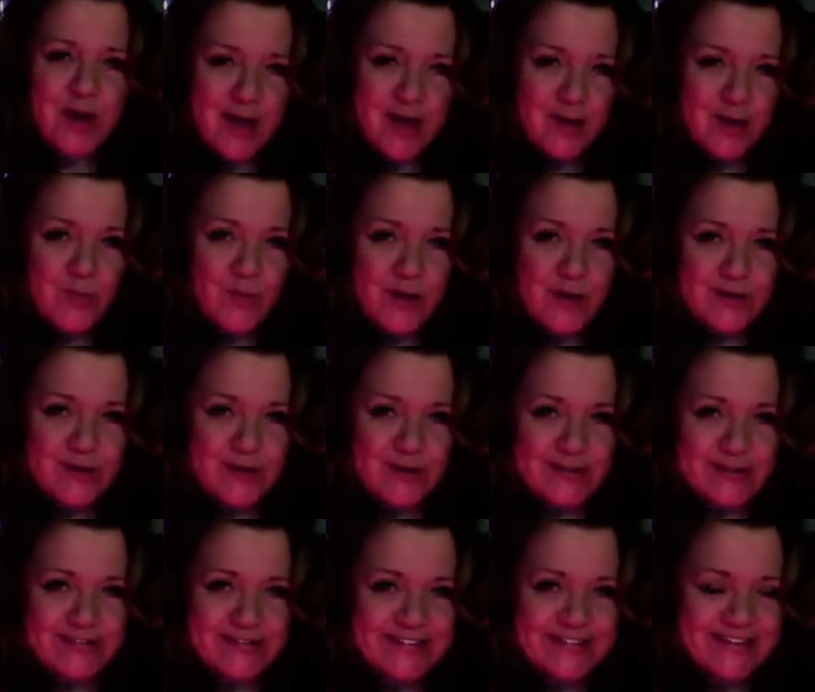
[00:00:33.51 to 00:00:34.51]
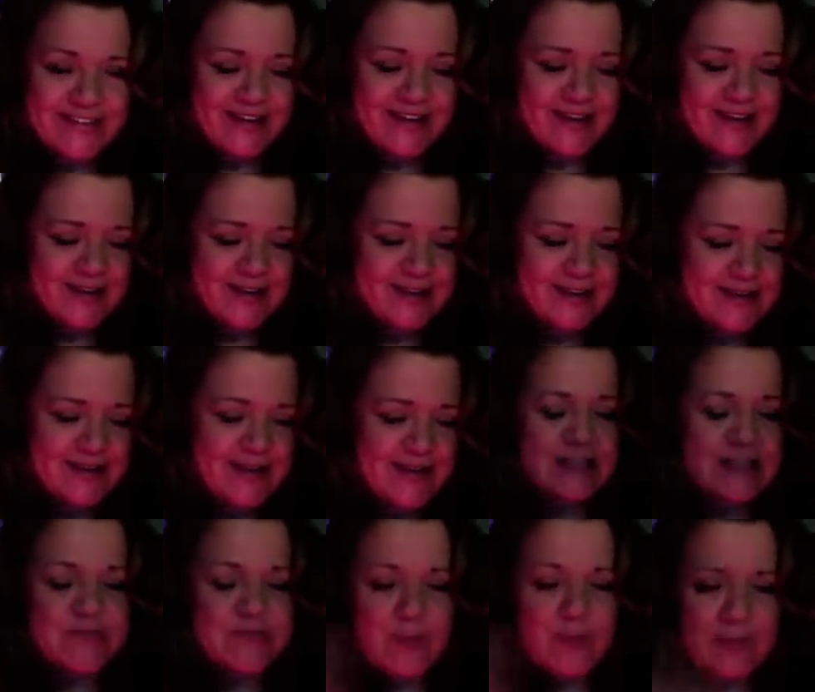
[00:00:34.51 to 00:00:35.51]
Ed Wignall. And he
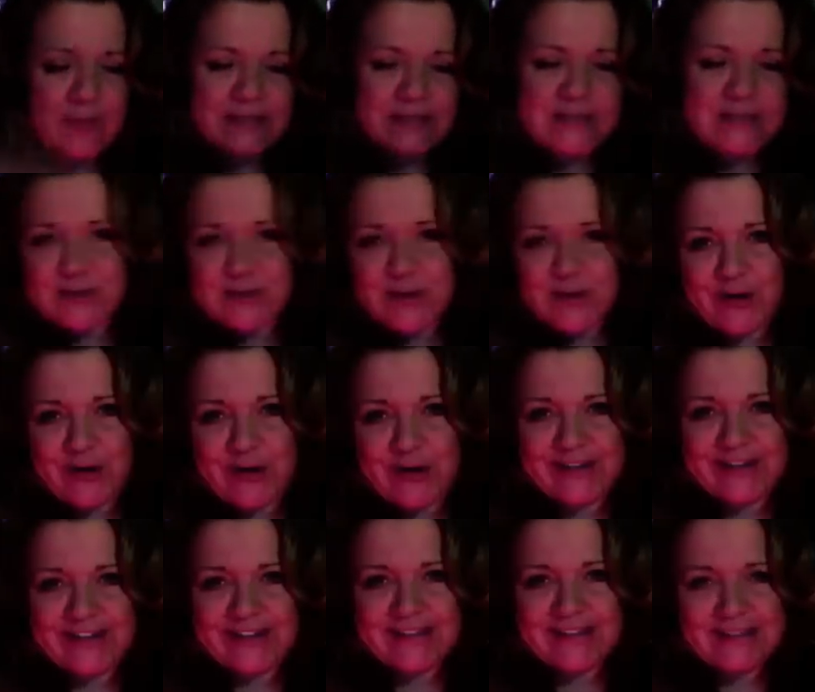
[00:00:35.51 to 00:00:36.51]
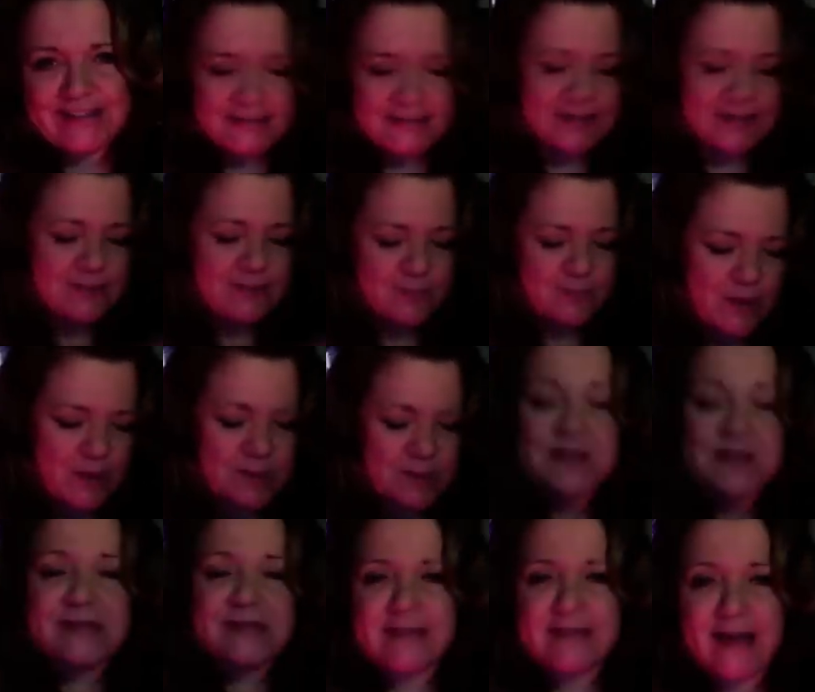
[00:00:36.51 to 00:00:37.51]
asked for my business card, and he said, wanted
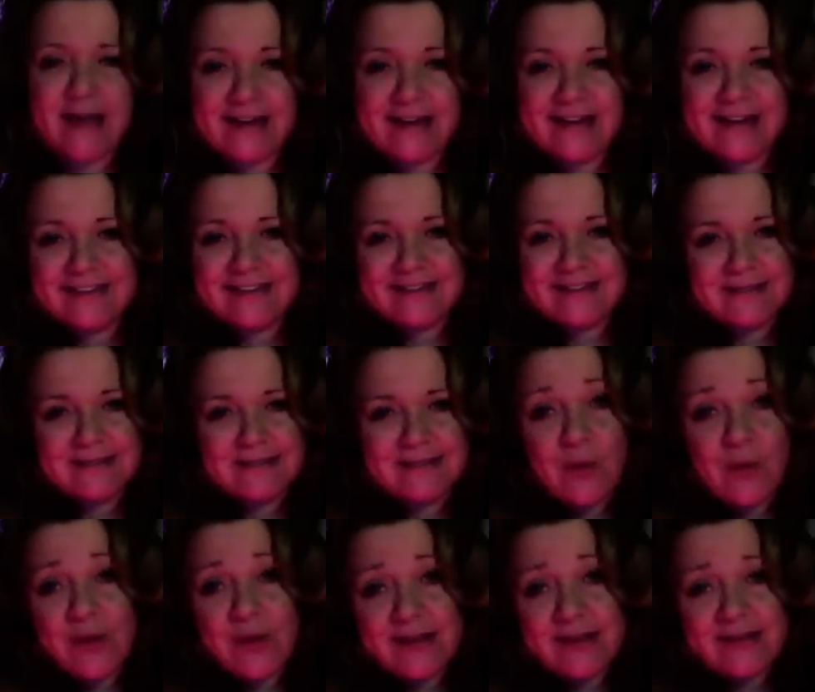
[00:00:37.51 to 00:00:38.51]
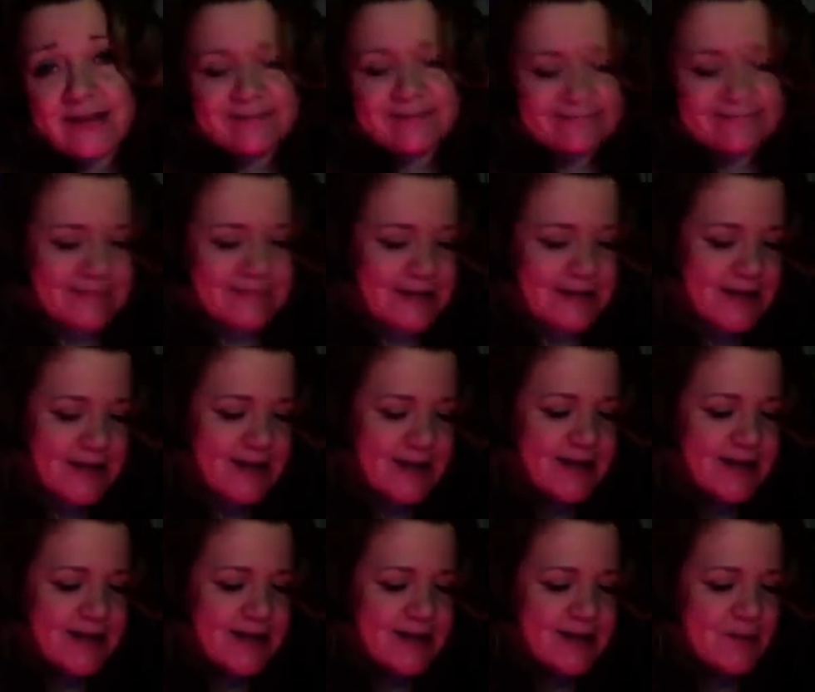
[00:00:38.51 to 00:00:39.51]
me to sign it. So I did.
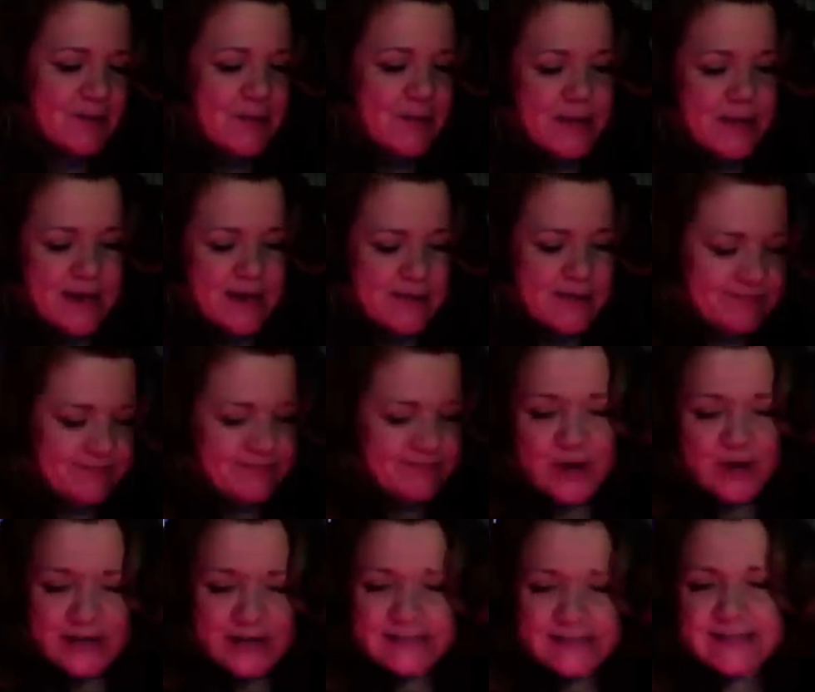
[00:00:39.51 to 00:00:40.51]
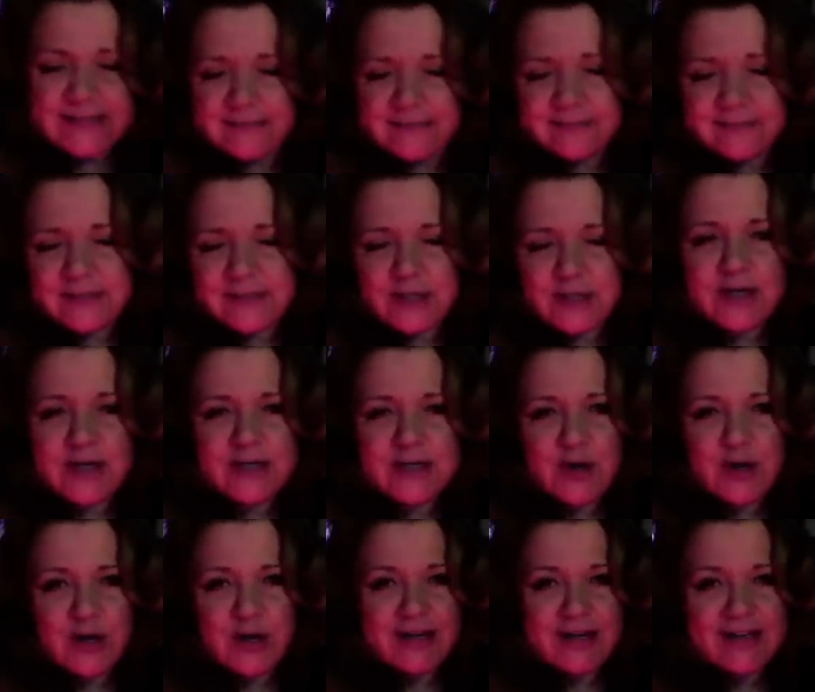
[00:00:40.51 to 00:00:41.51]
We became friends and started
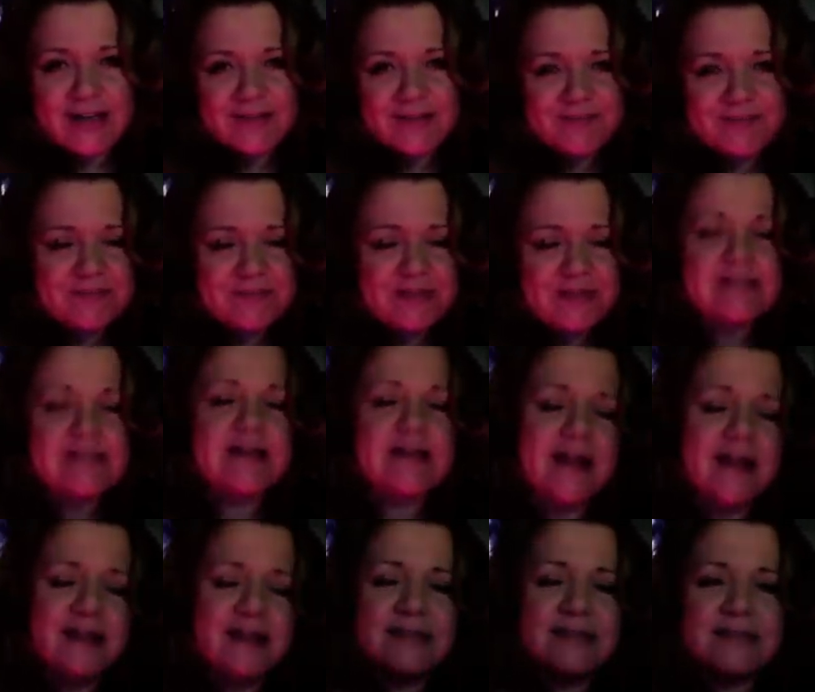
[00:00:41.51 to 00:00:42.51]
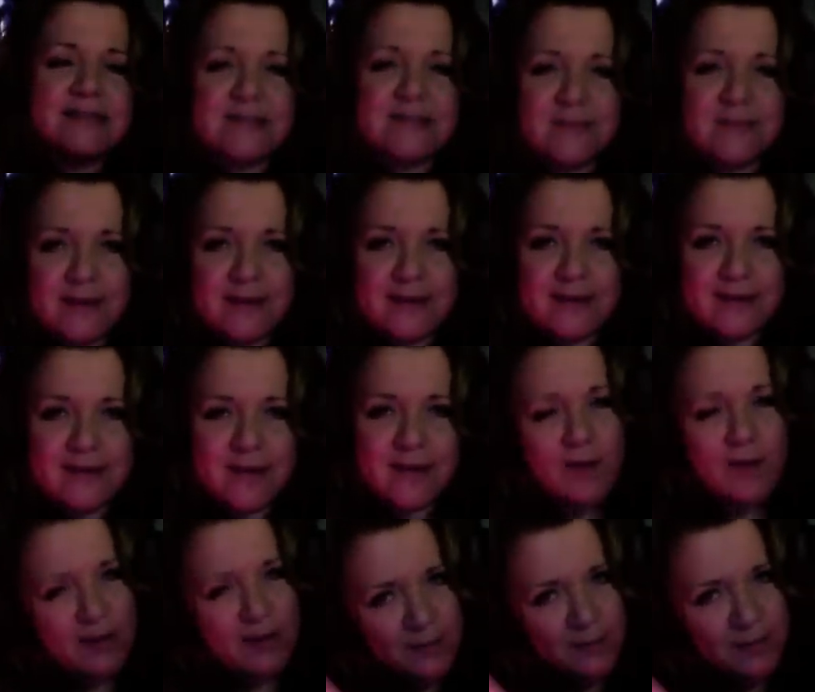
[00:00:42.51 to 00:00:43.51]
talking, and he said, Anne, listen to me. I
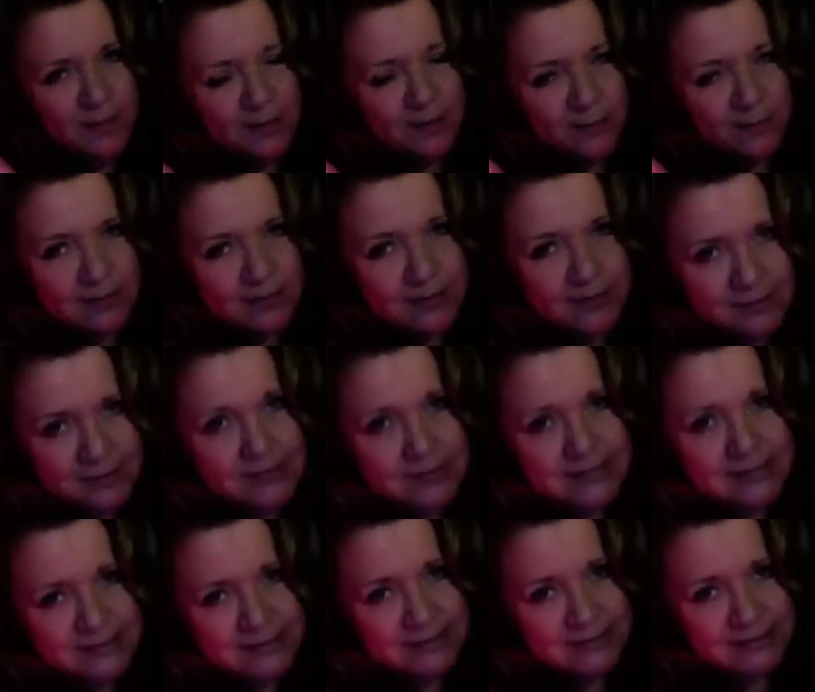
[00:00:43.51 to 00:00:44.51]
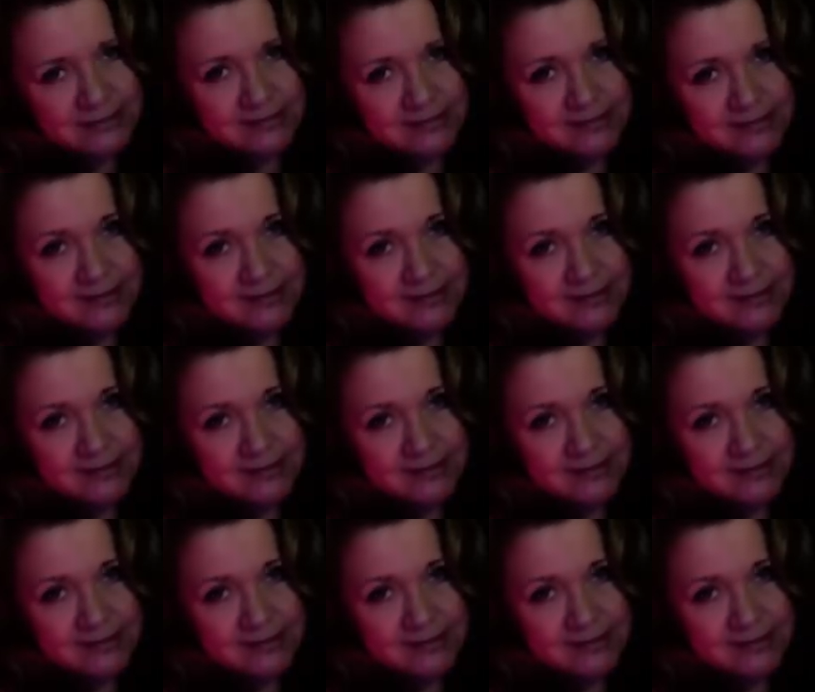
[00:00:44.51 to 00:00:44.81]
want you to pay really close attention.